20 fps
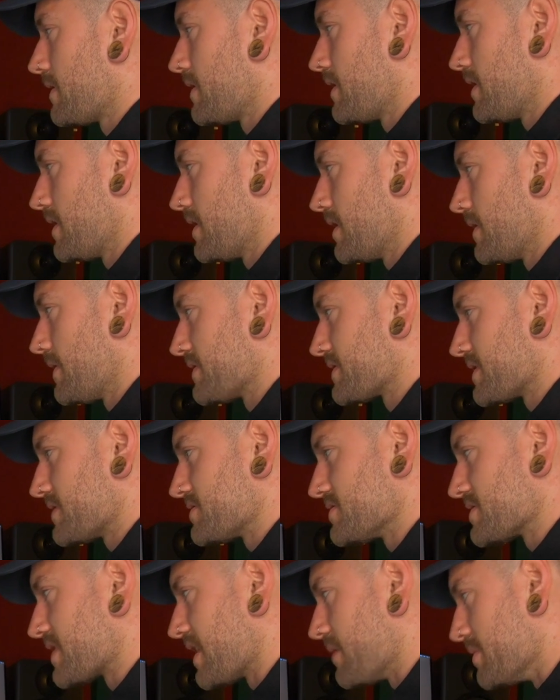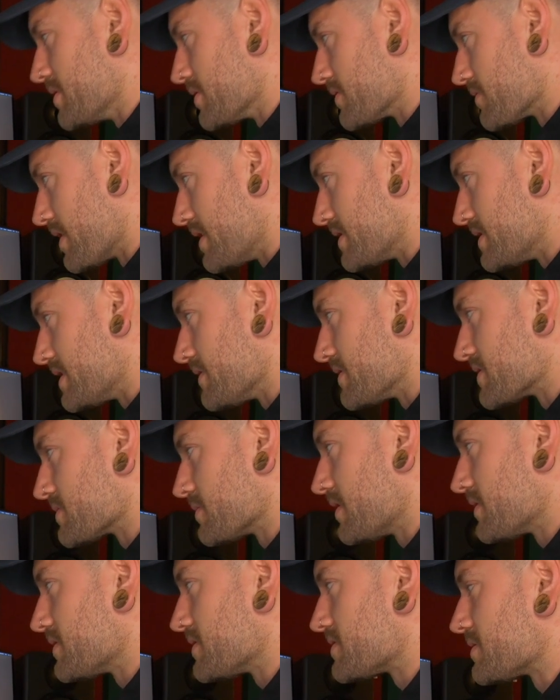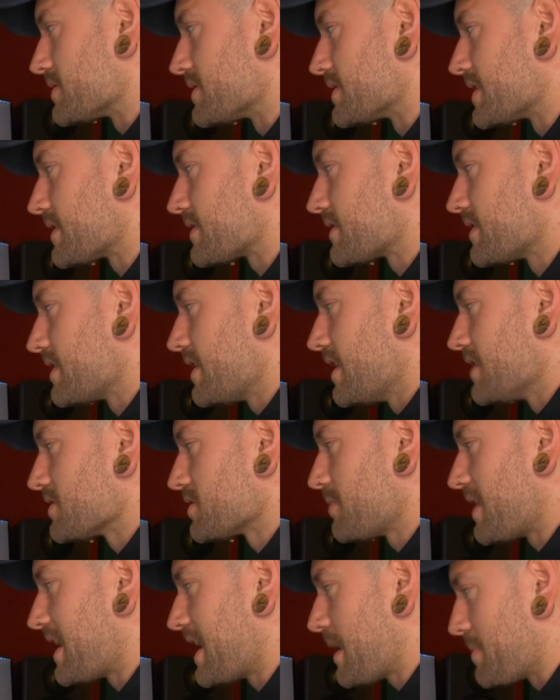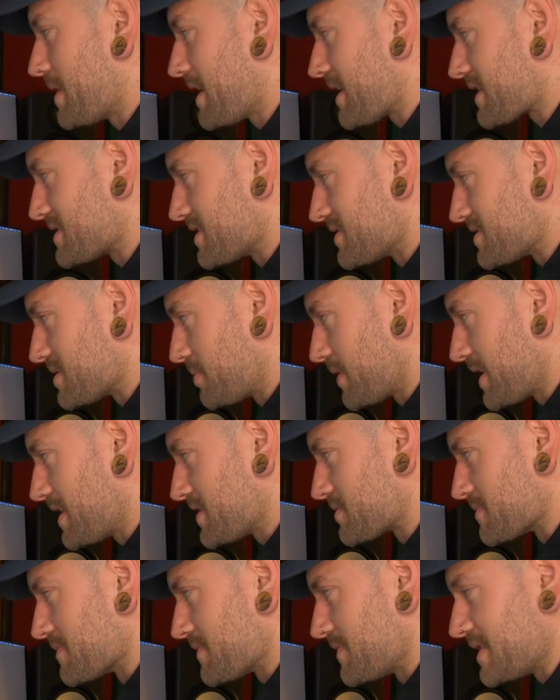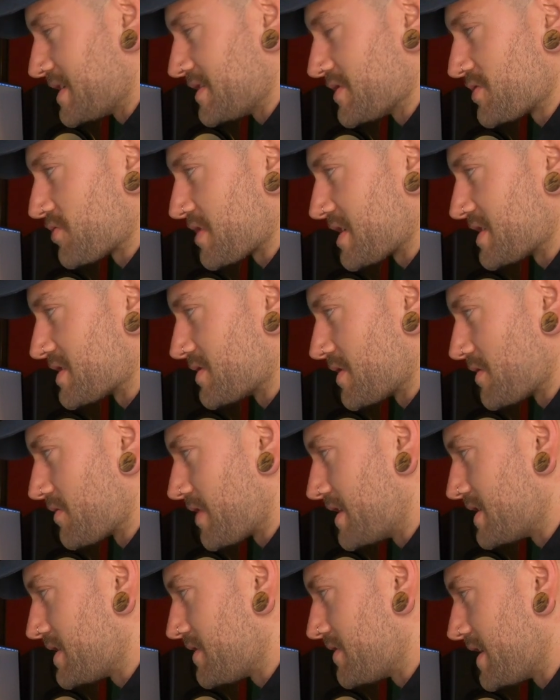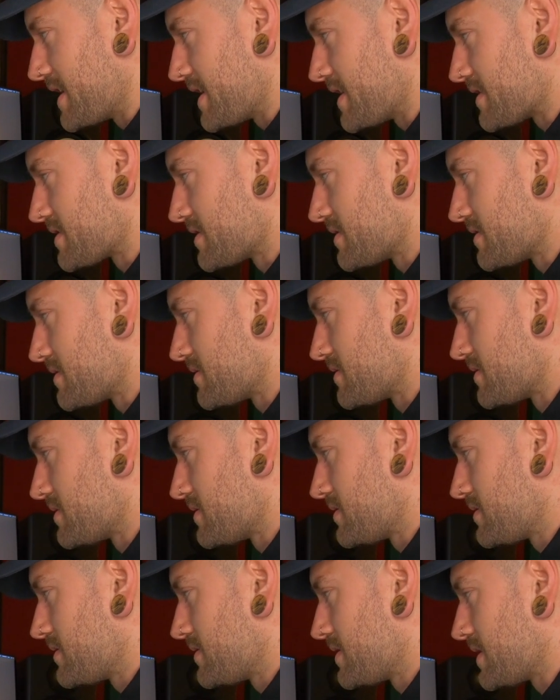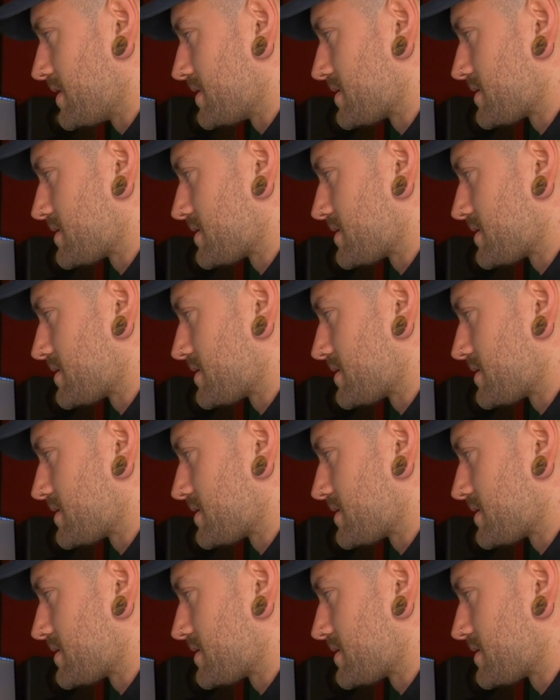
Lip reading: And that's actually just gave me another idea as well, just doing that. It's all about happy accidents. You play something, it just triggers another idea in your head. Nice.